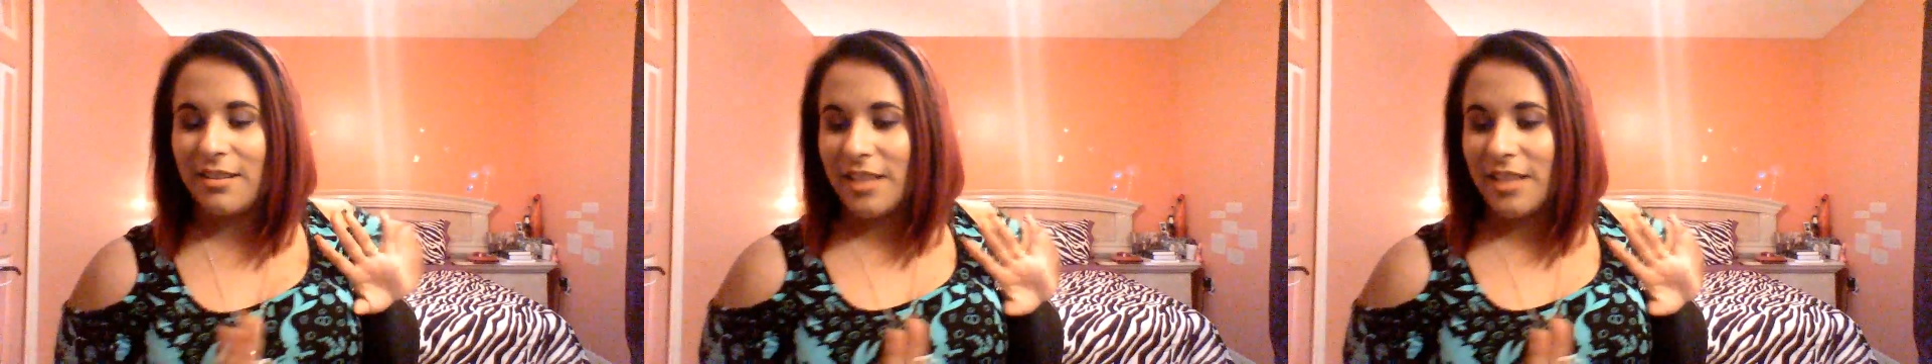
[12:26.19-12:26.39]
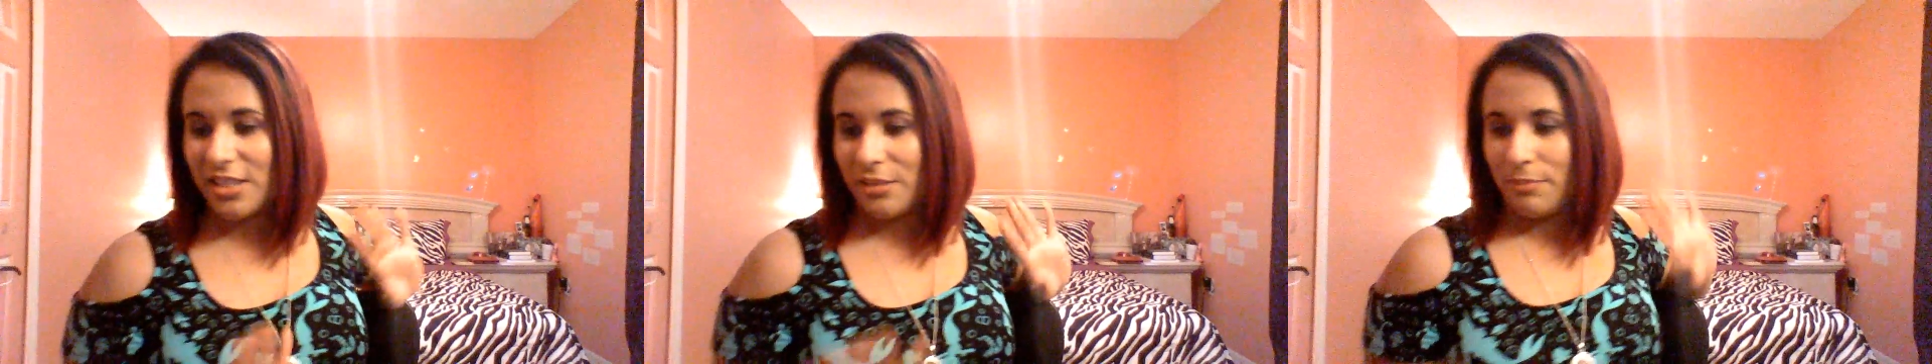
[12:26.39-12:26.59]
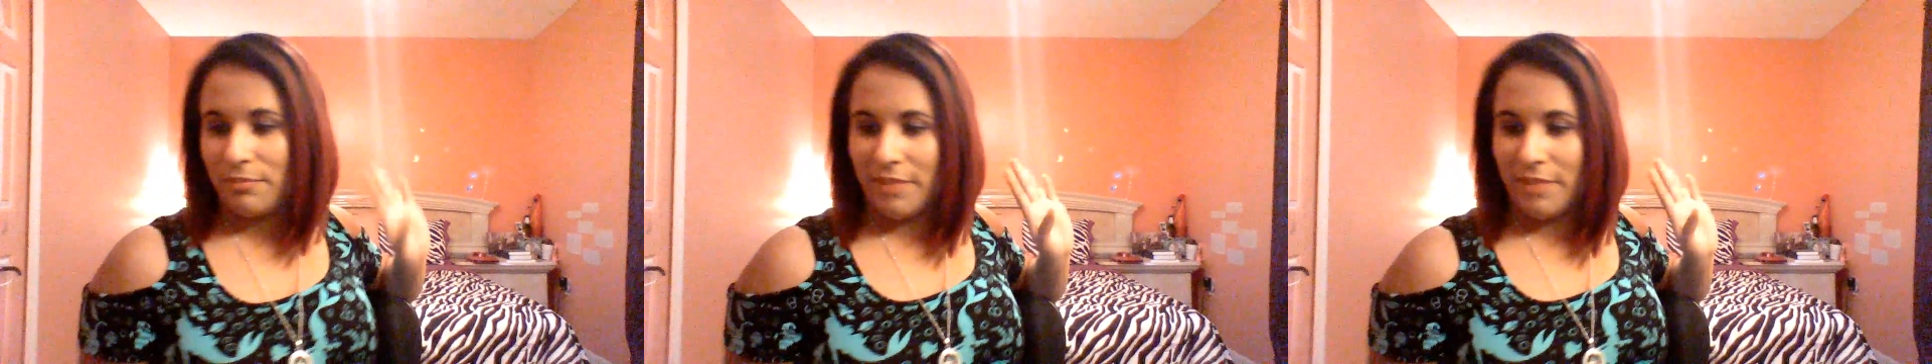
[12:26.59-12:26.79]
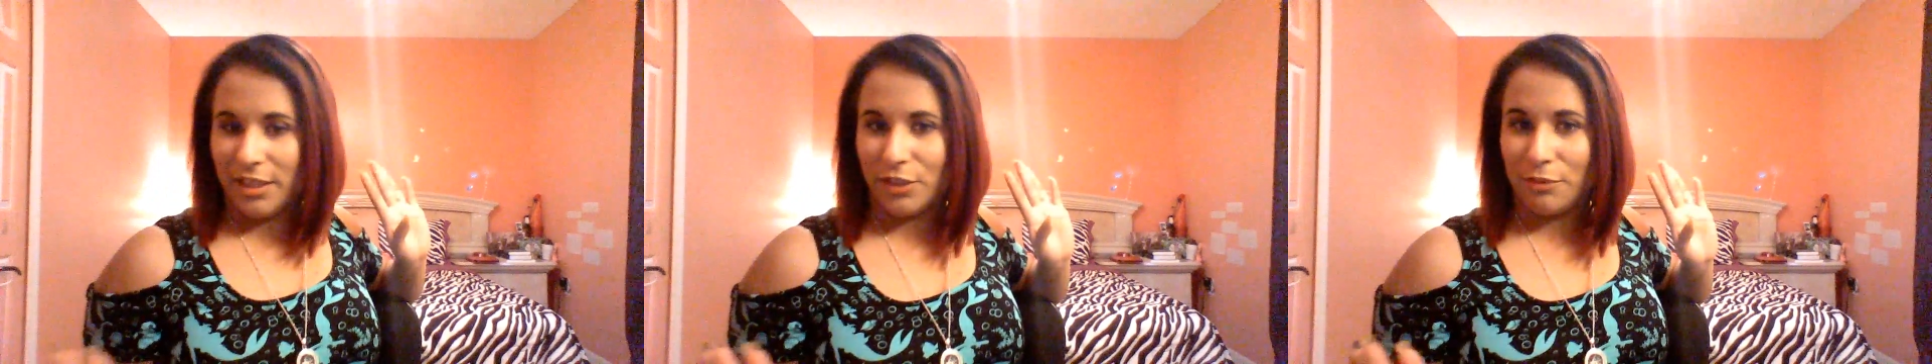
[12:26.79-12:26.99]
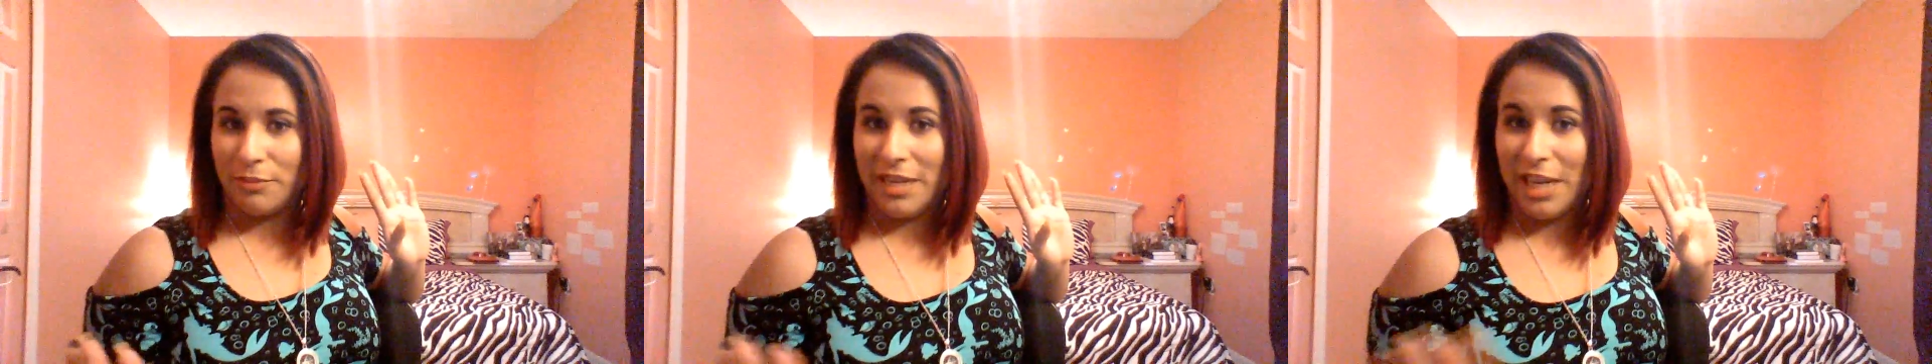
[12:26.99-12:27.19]
That's my
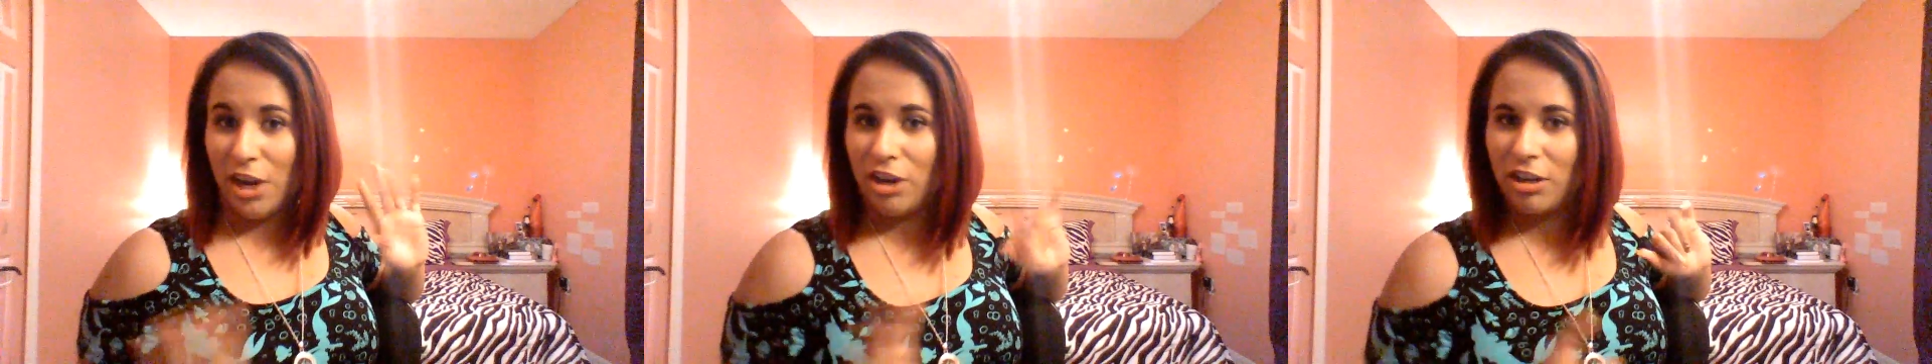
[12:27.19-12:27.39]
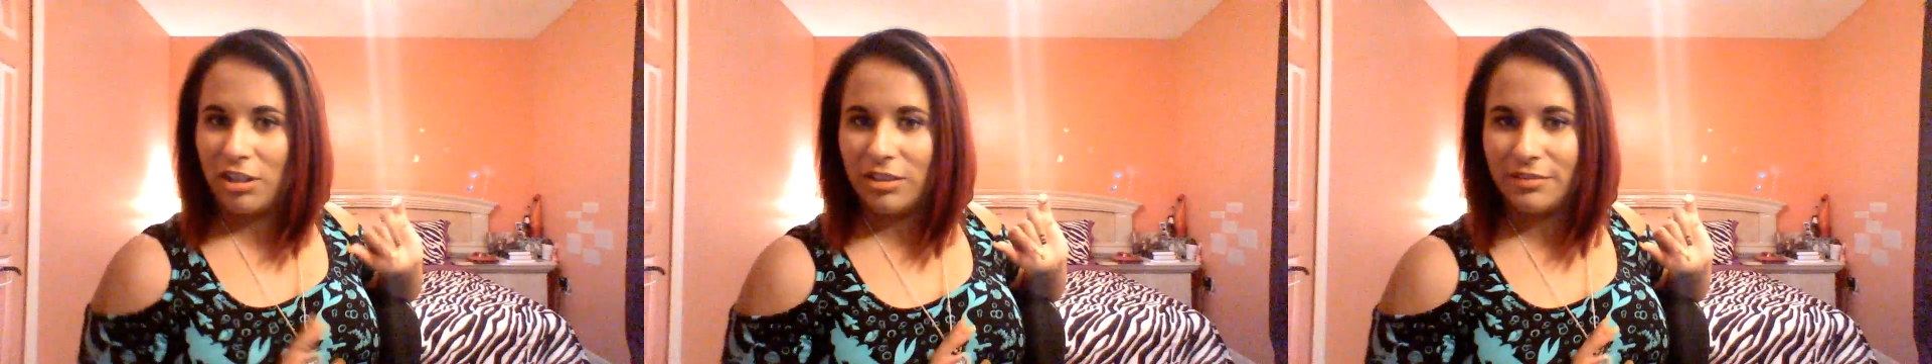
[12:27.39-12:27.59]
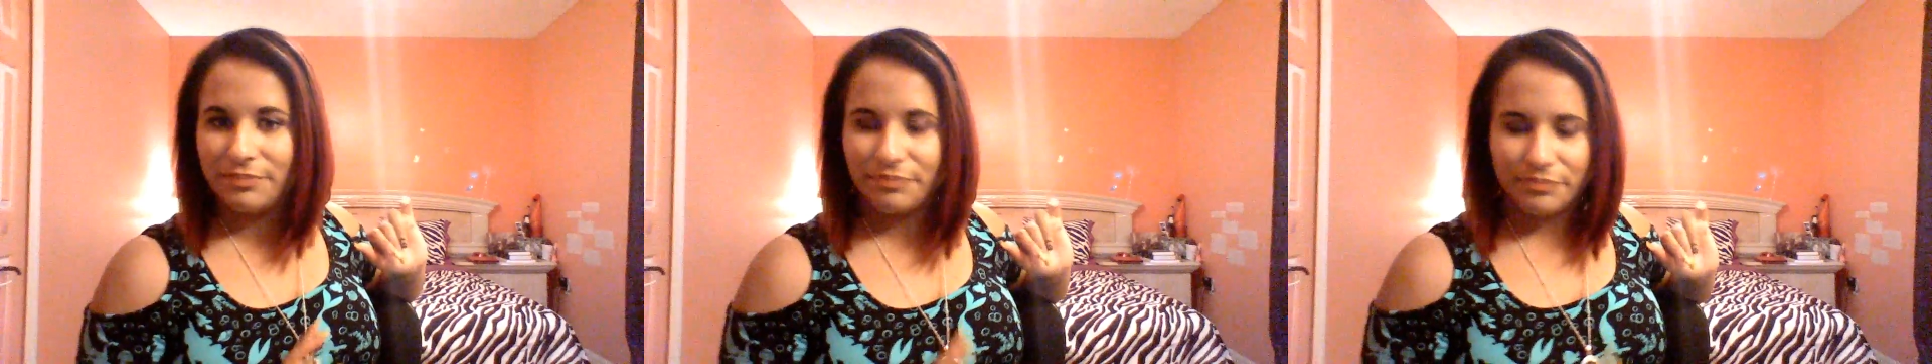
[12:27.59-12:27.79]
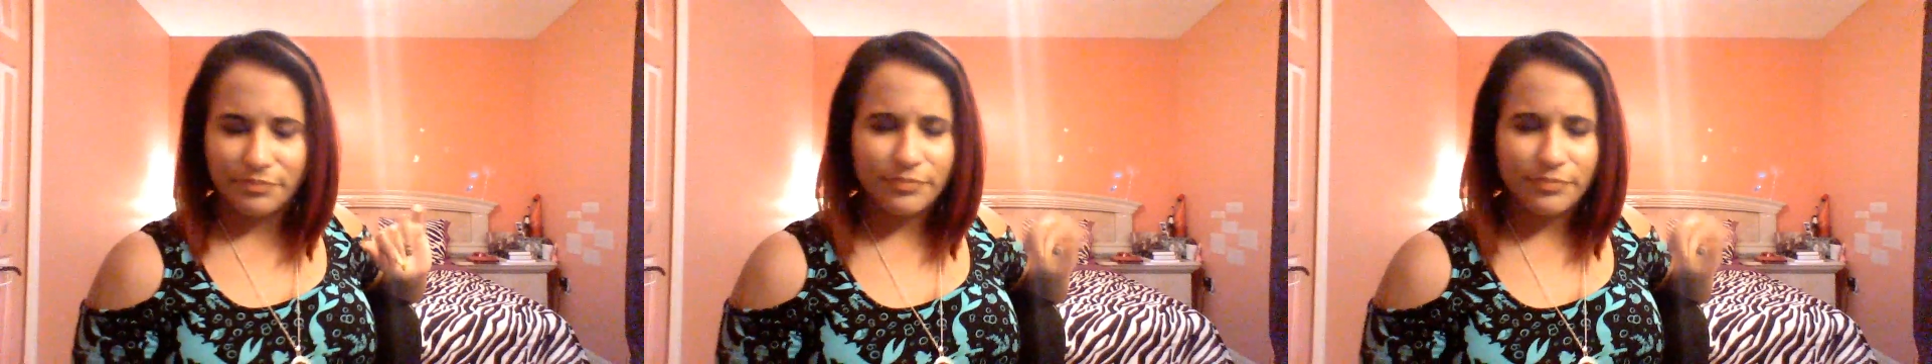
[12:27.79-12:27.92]
little mini haul.